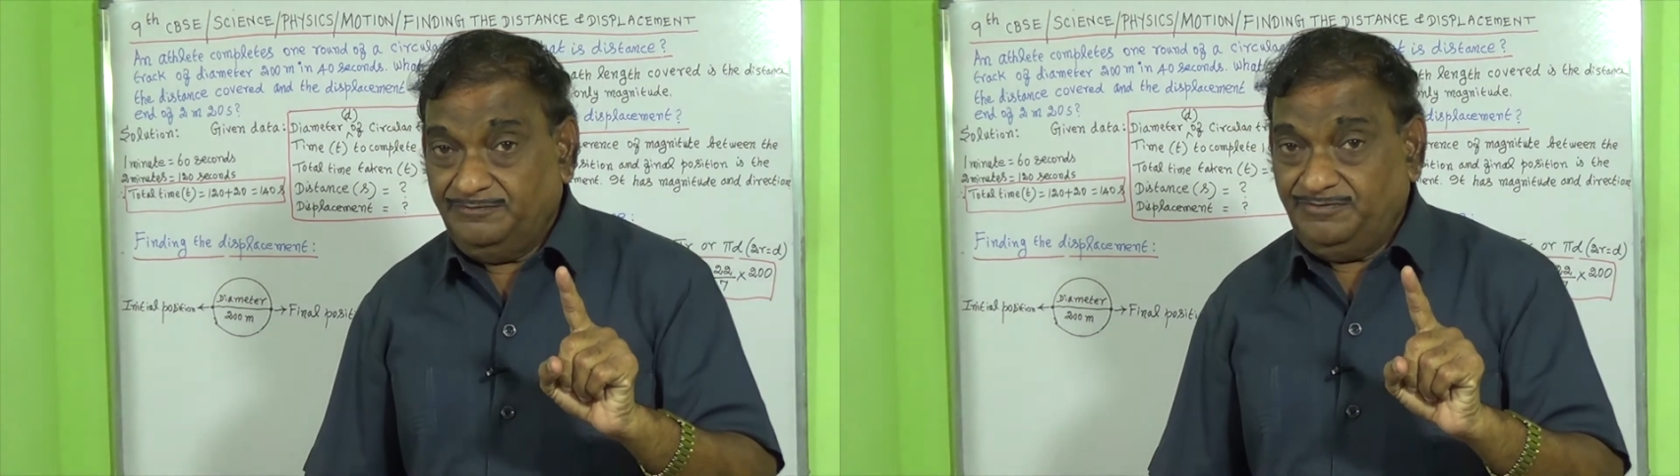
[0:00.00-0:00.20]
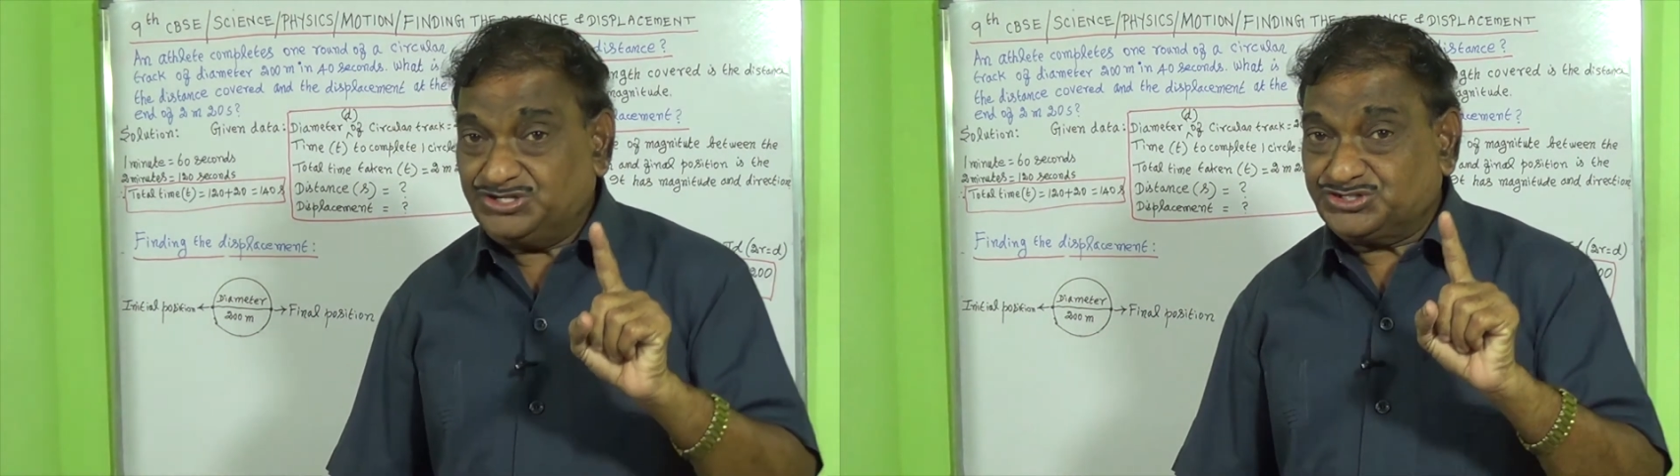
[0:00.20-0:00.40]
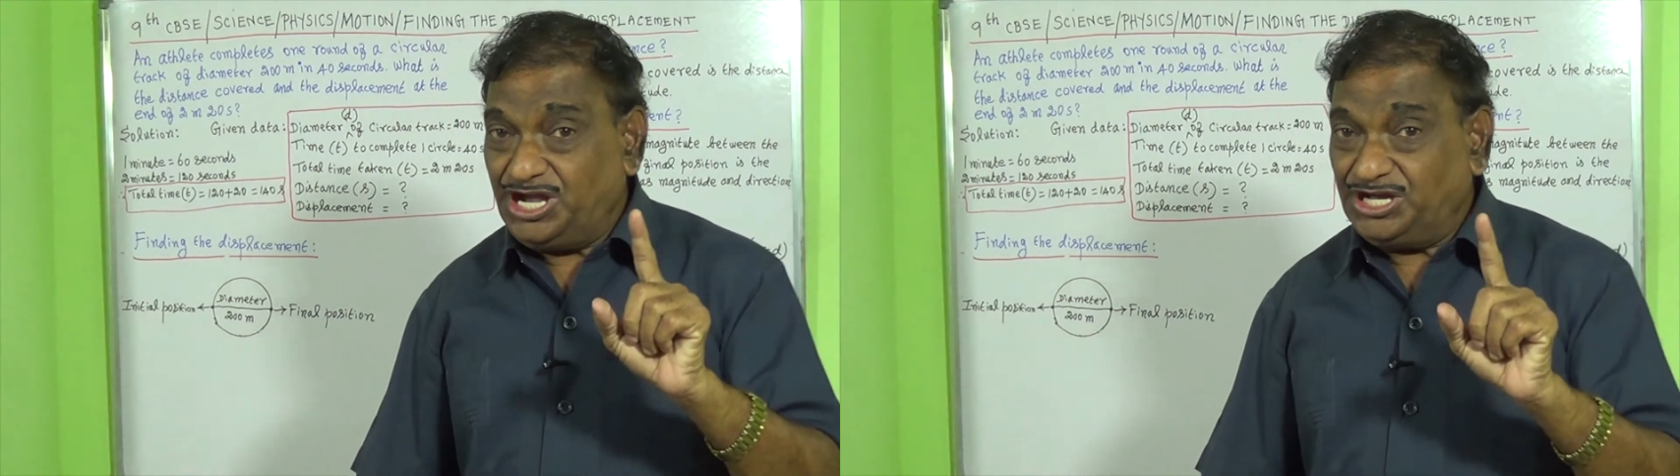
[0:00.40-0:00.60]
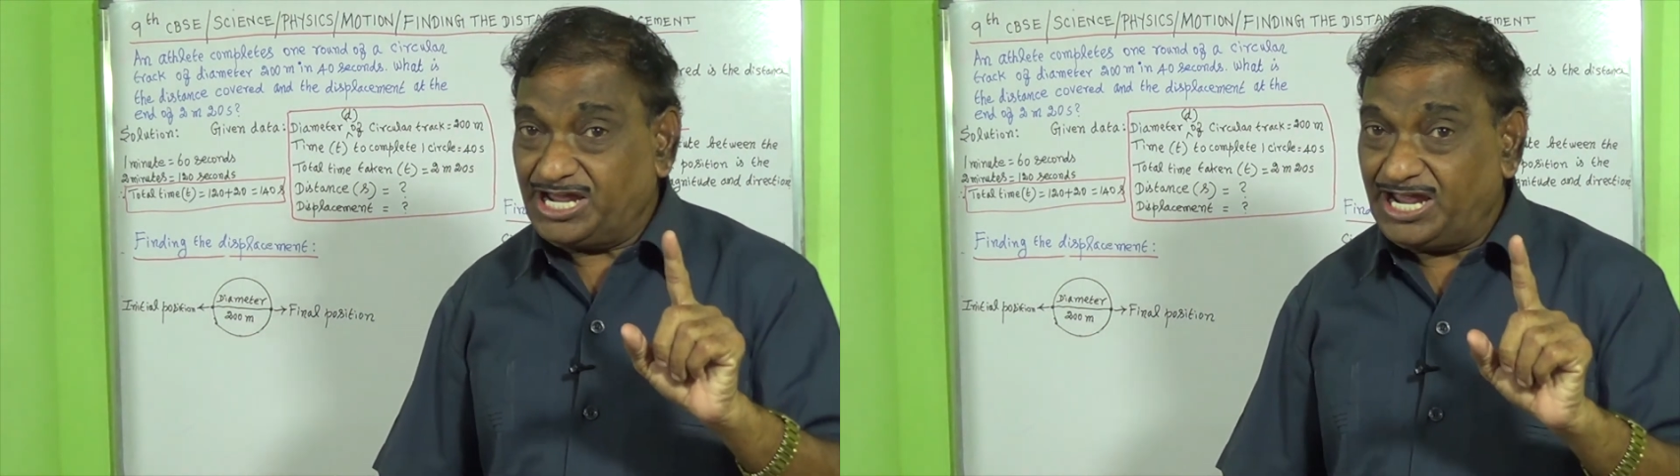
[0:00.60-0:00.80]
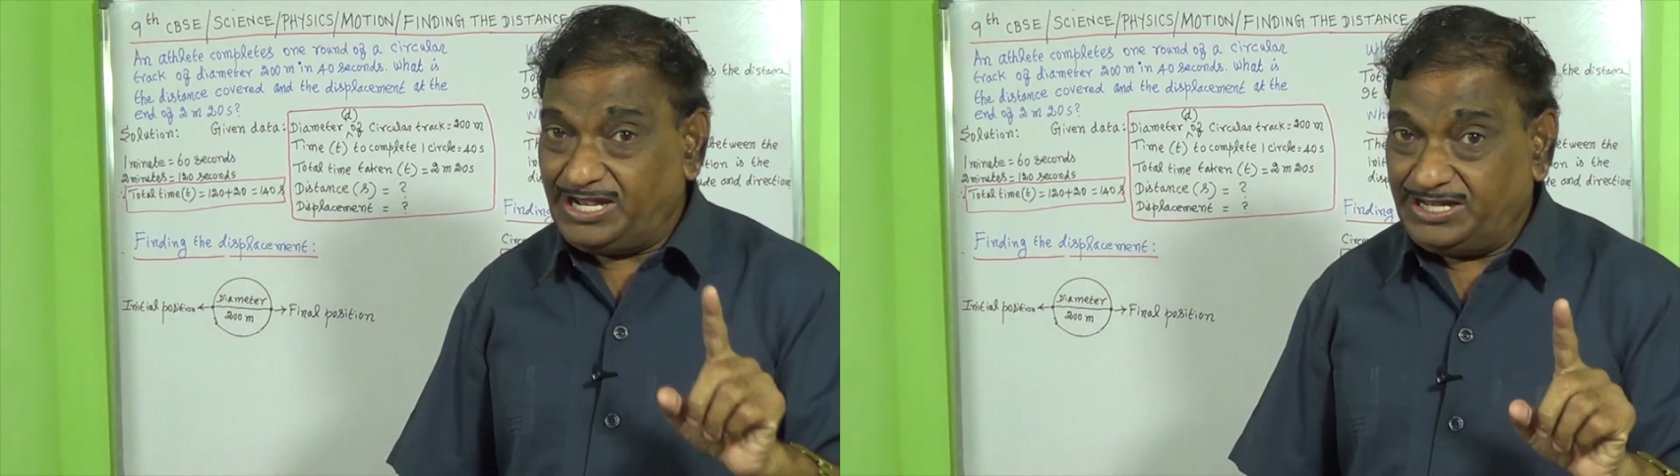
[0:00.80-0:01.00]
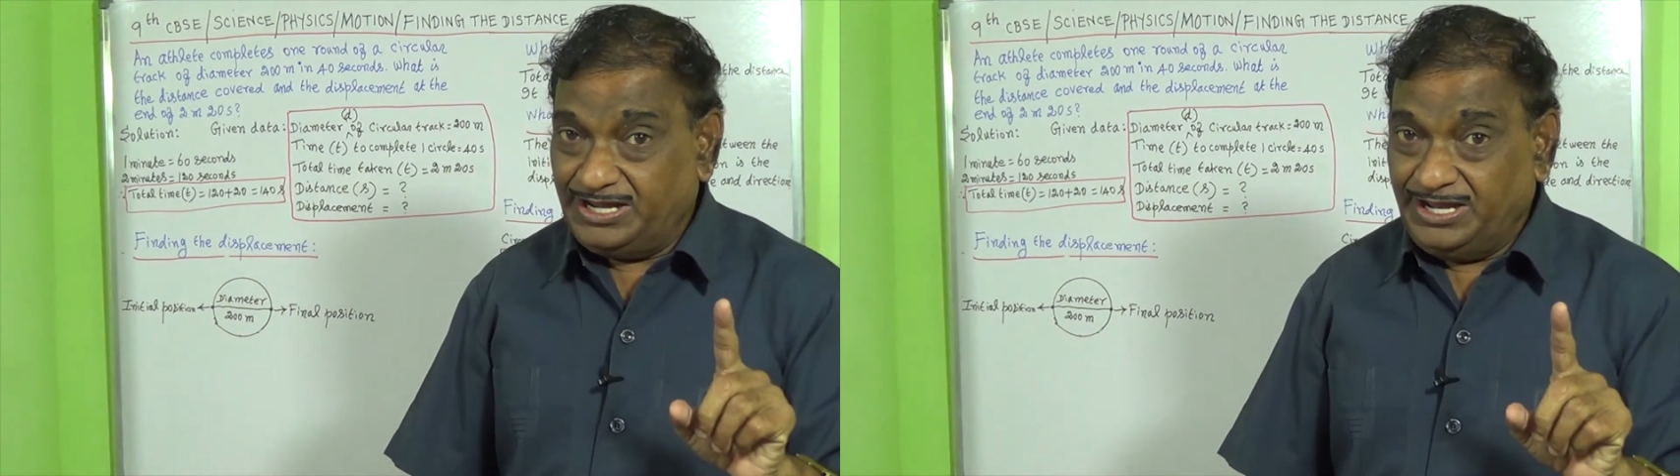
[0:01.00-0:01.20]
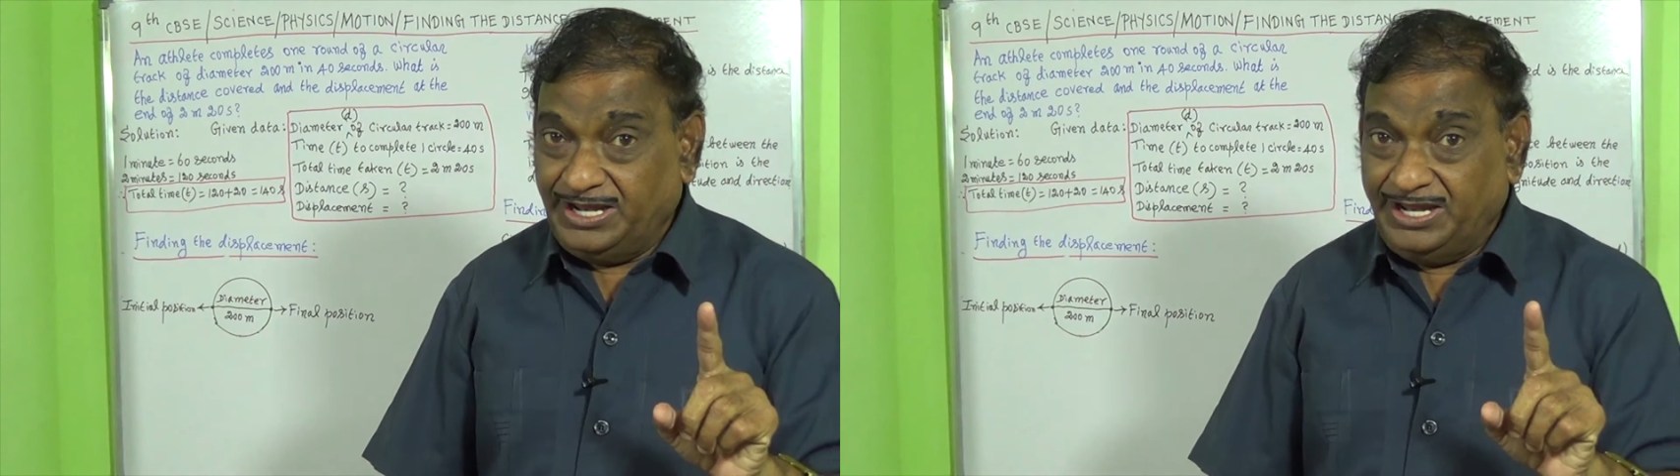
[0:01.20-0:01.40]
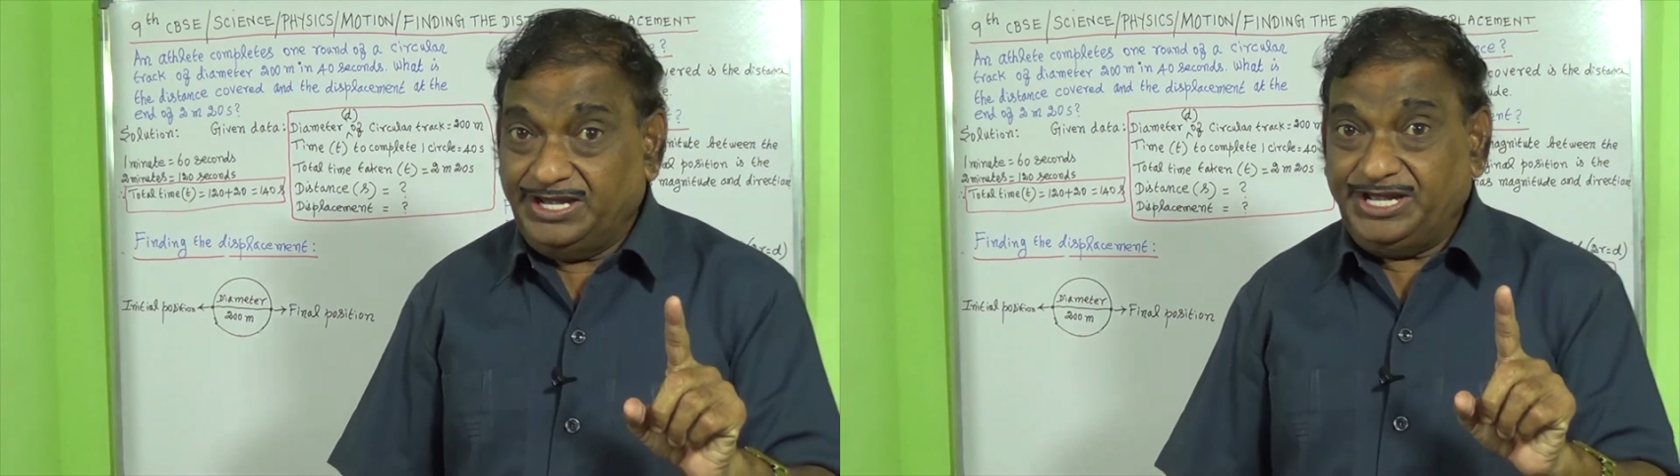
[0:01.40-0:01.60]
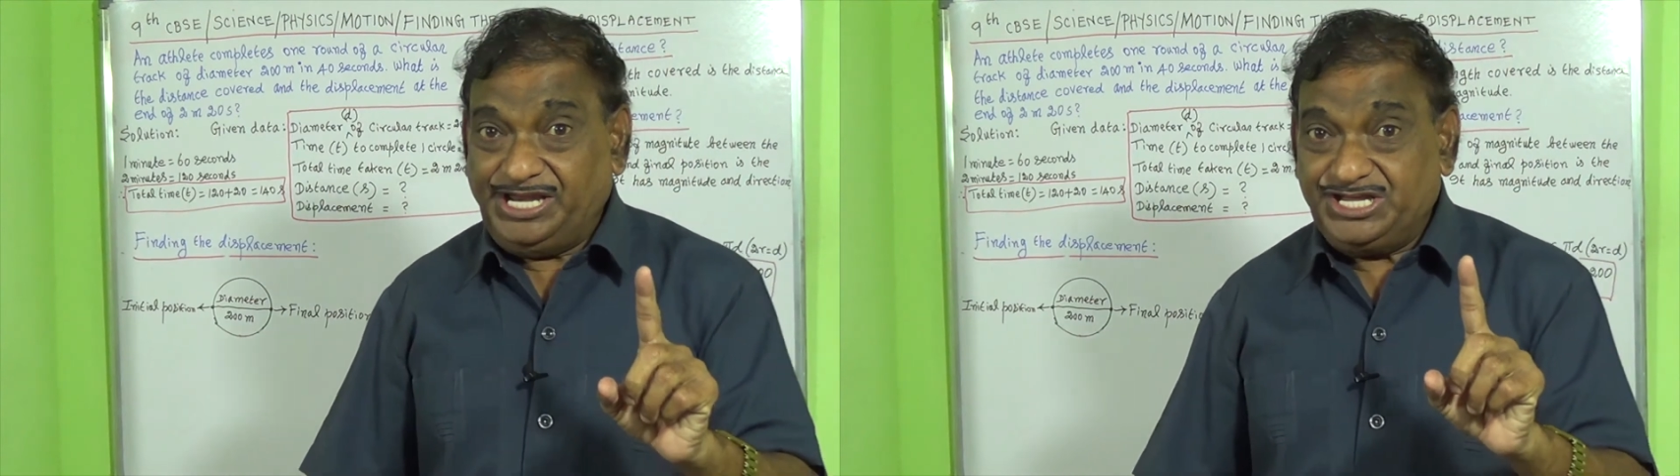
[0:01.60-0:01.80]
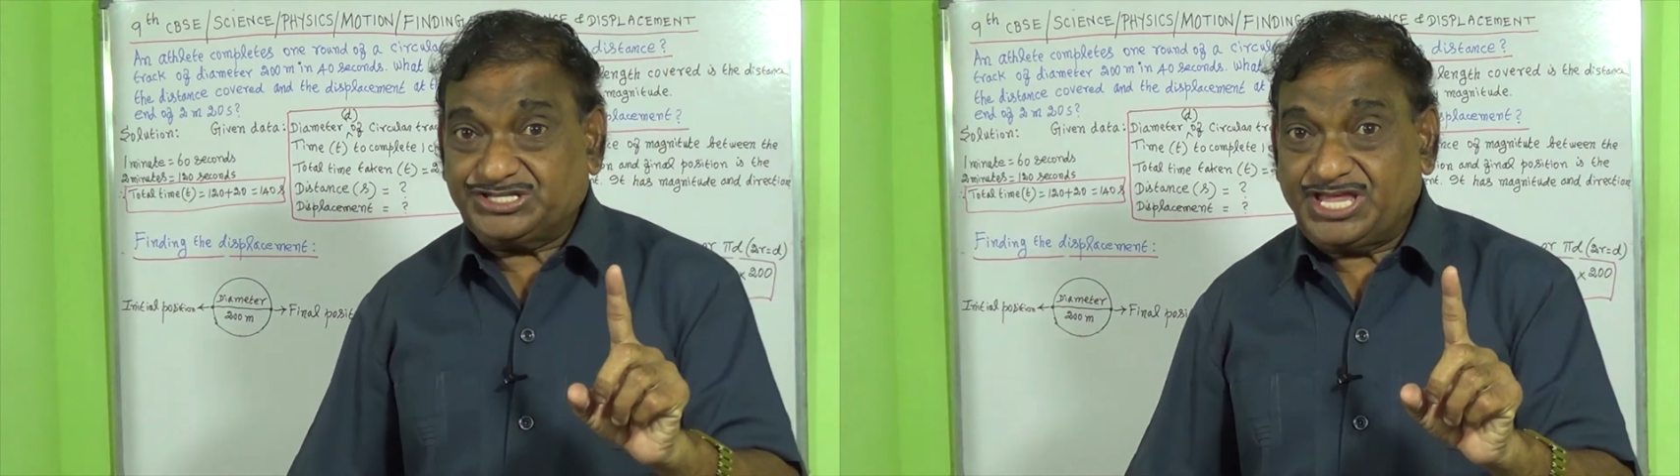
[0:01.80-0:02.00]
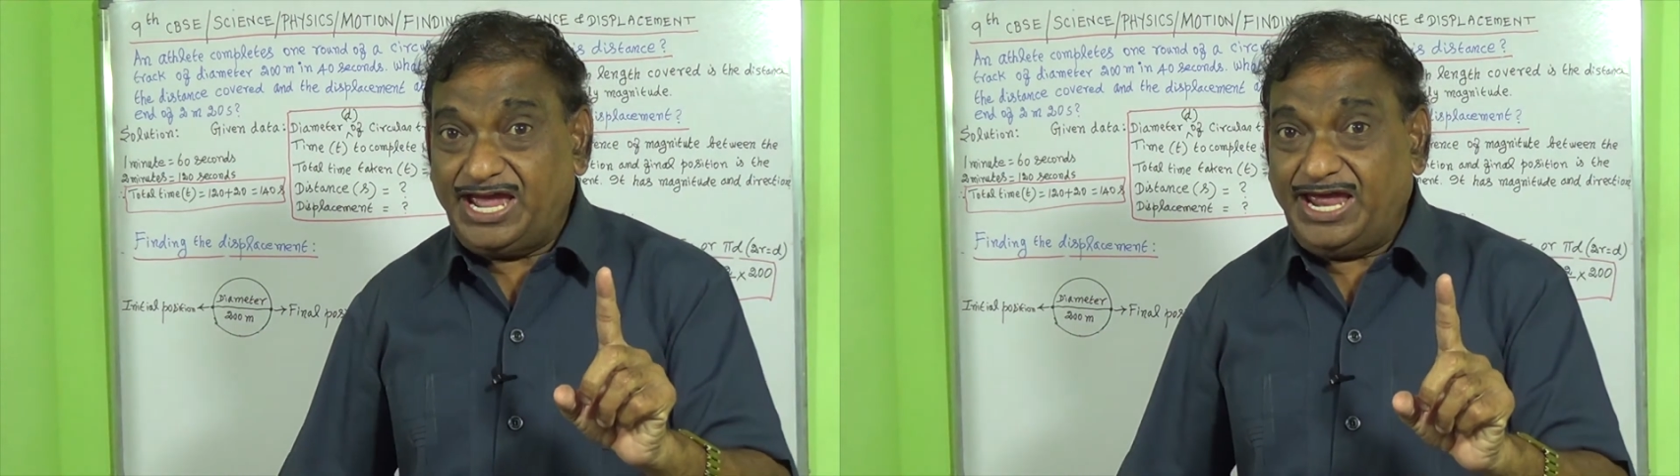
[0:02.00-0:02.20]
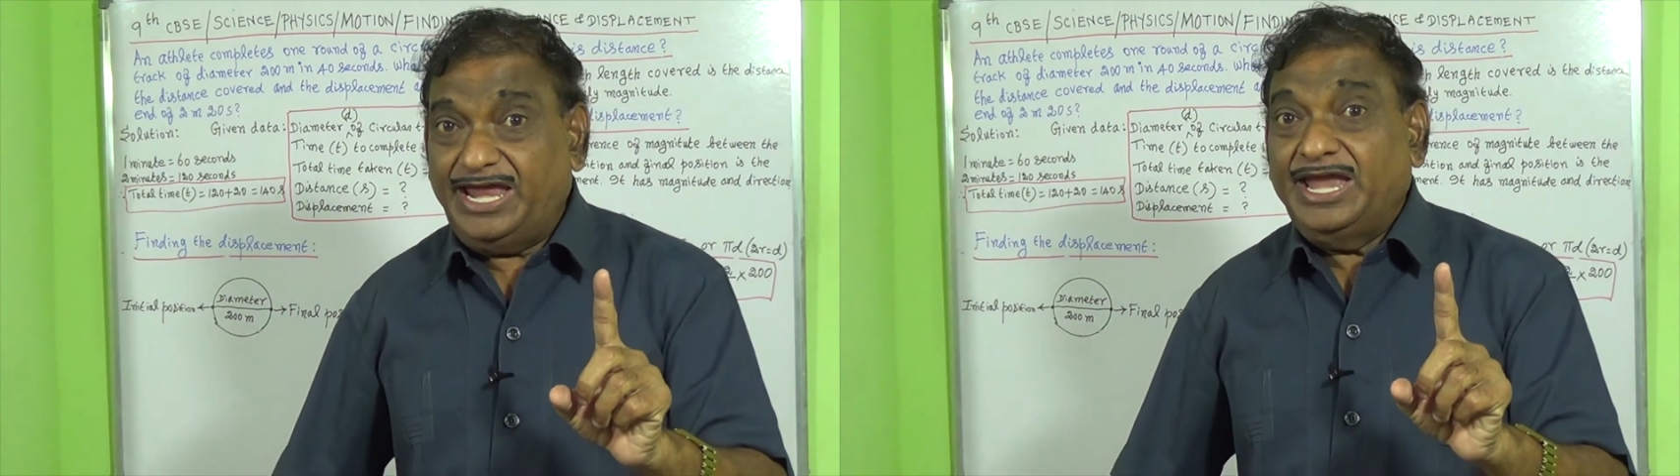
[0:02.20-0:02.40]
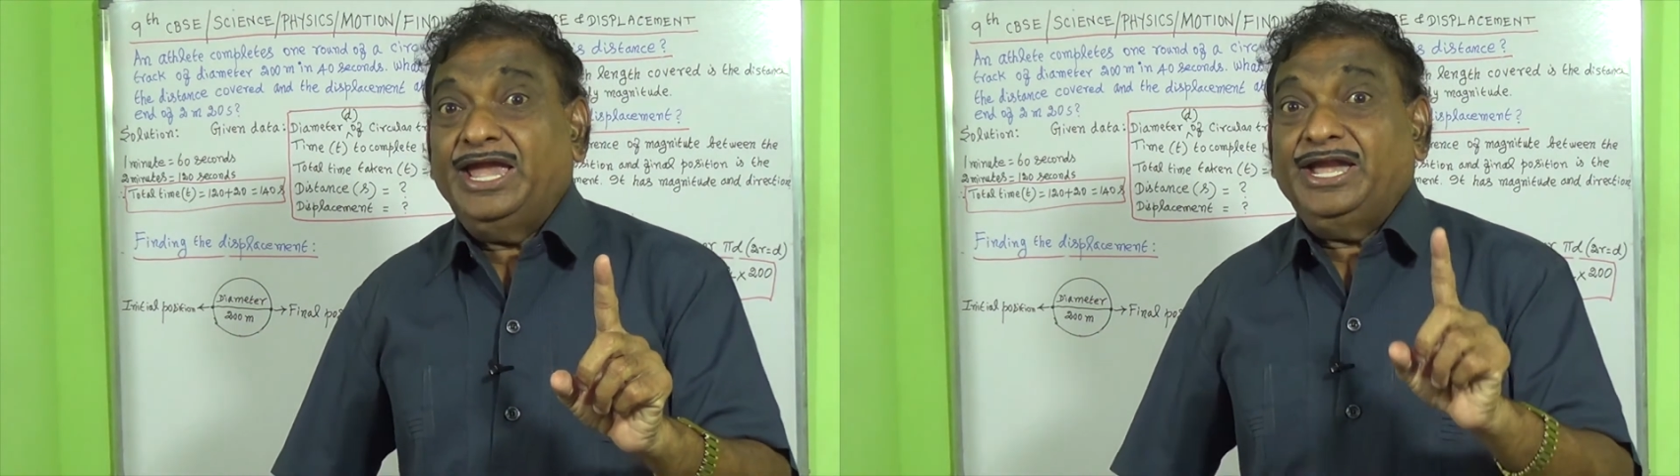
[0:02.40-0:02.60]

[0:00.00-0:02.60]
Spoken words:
We stated it is the